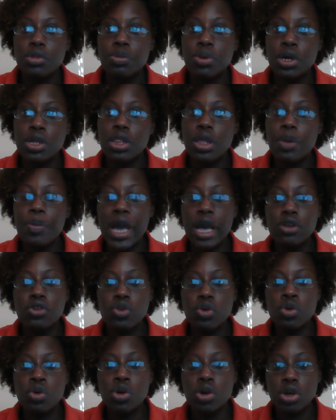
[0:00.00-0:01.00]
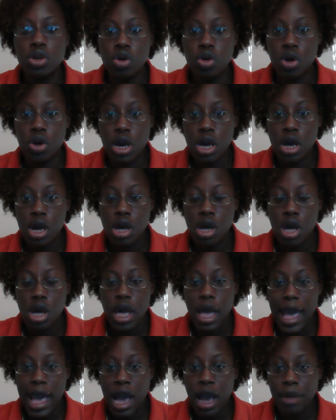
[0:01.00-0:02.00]
put the patch on your
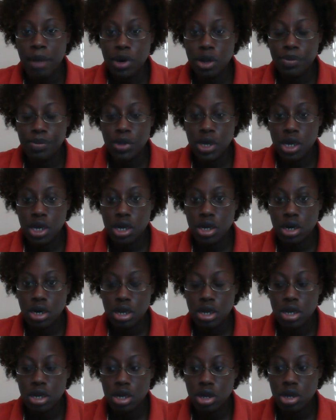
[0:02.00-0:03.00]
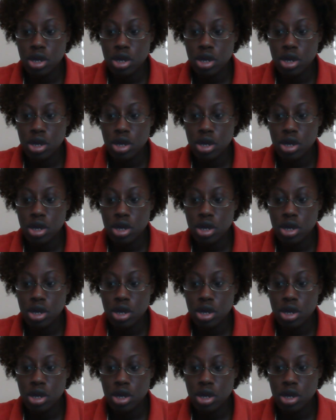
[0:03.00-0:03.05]
abdomen,